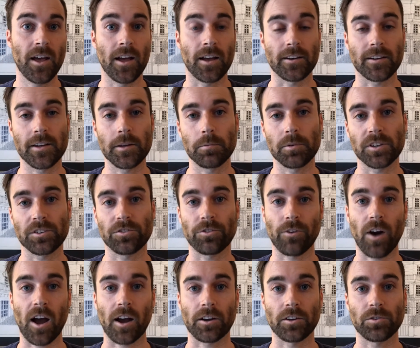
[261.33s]
and keeping
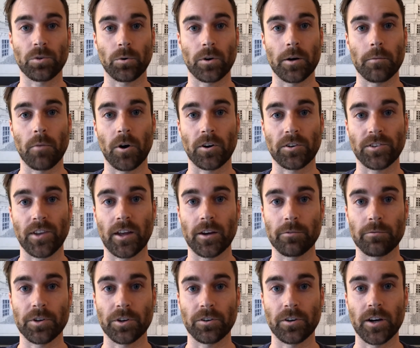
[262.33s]
derogatory marks out
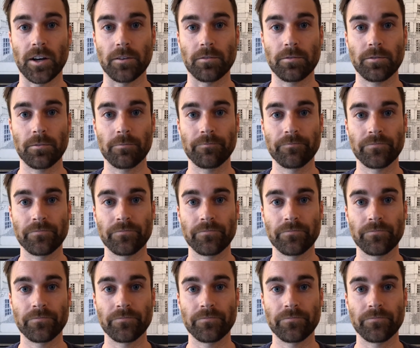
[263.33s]
of your life.